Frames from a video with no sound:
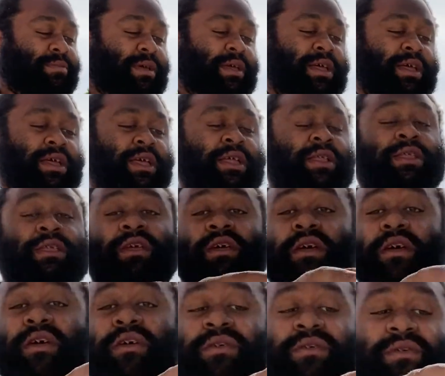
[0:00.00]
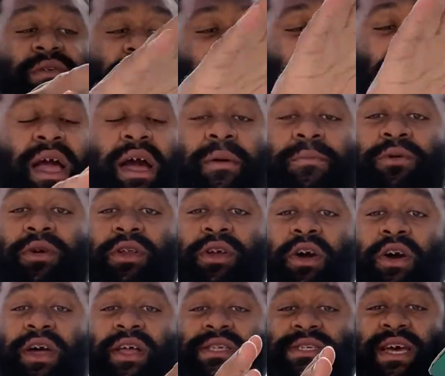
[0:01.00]
And now I'm gonna
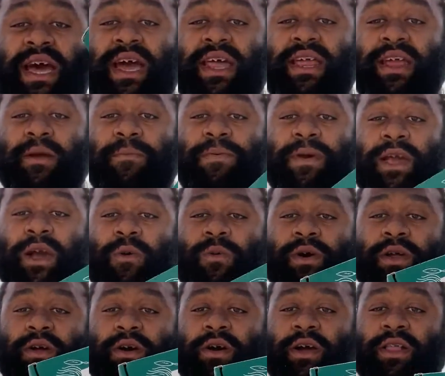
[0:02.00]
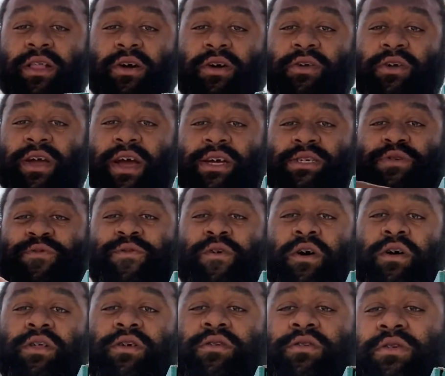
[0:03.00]
go inside here and pick a winner. Oh no, you guys are
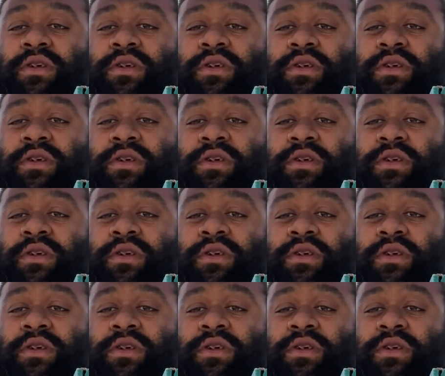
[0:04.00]
falling.